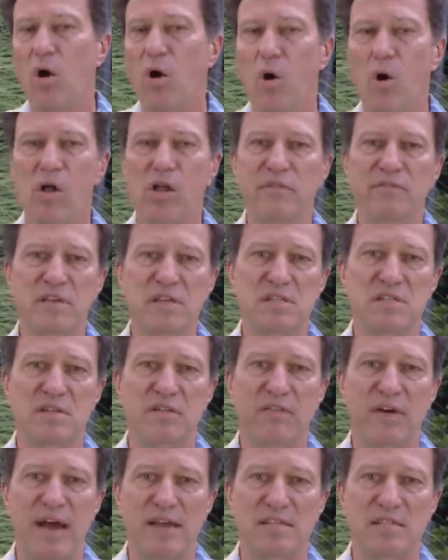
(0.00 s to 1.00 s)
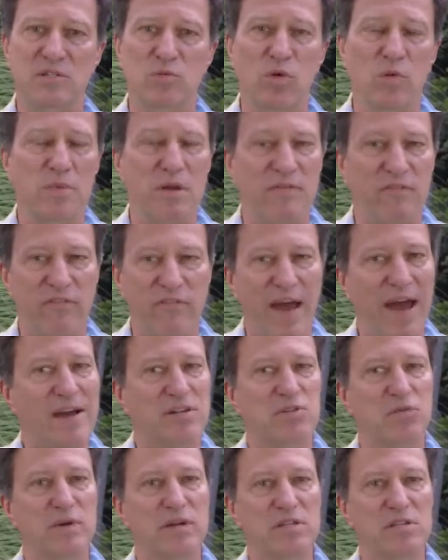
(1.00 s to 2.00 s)
All of these devices will be
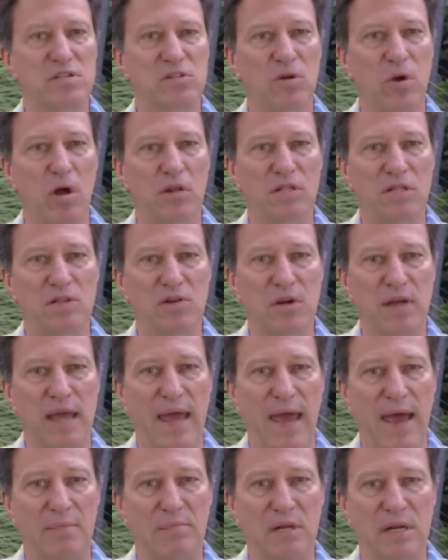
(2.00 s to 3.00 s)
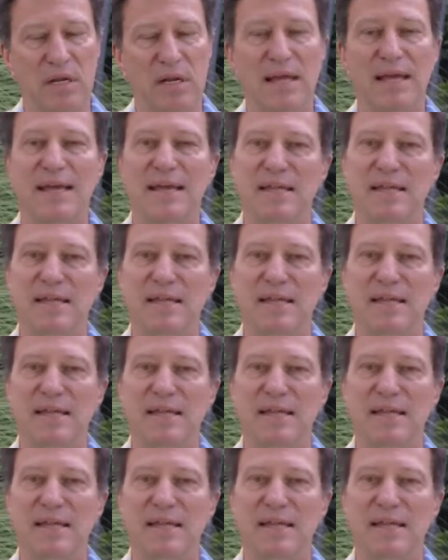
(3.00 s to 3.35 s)
factory installed in your cabinet,